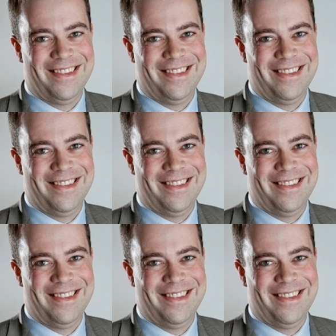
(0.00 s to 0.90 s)

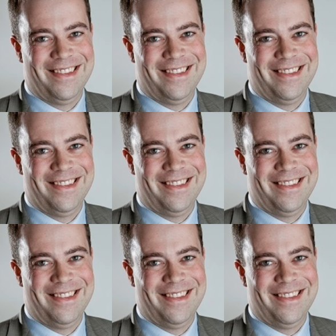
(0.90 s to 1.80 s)

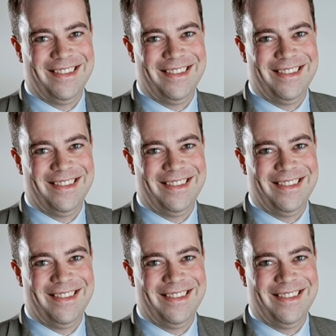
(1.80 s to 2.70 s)

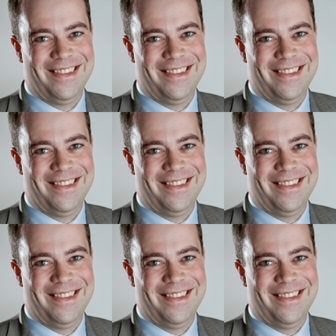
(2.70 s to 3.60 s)

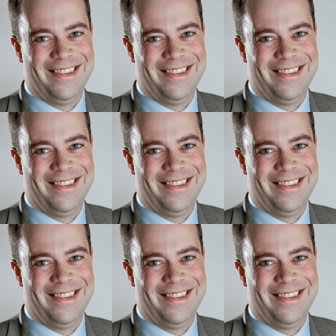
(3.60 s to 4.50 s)

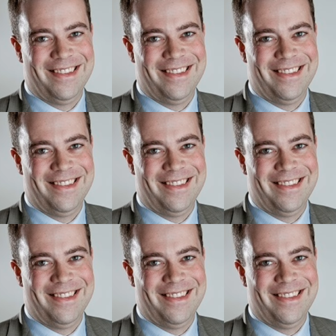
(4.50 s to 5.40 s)

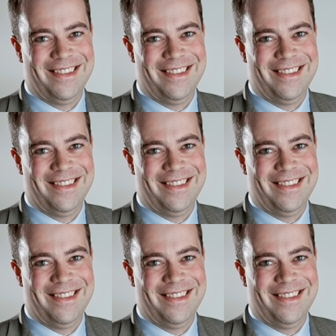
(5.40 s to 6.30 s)

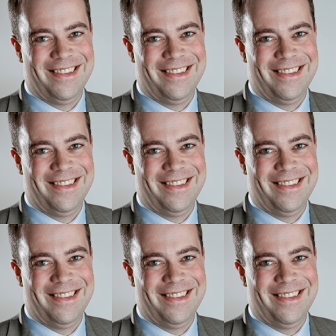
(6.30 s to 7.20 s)

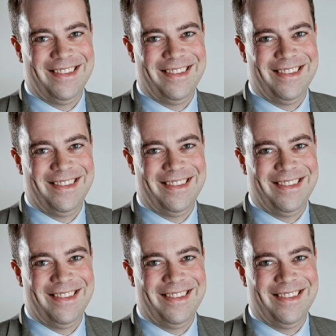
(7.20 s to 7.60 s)
[no speech]